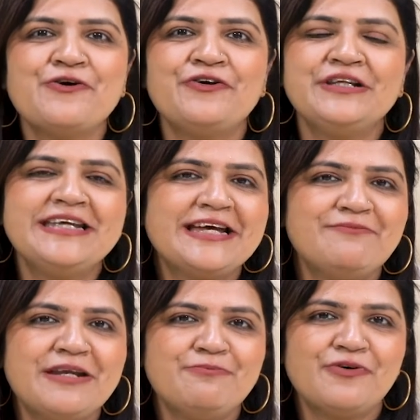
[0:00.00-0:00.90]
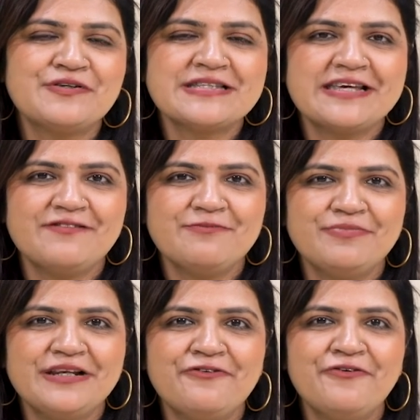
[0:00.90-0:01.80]
on the comment box given
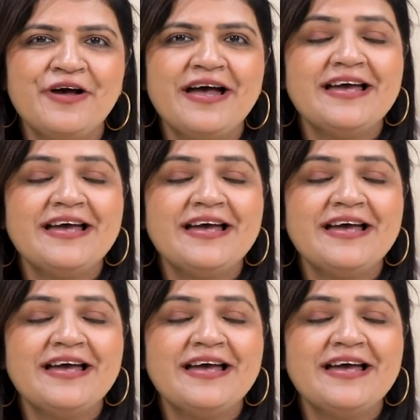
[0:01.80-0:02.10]
below.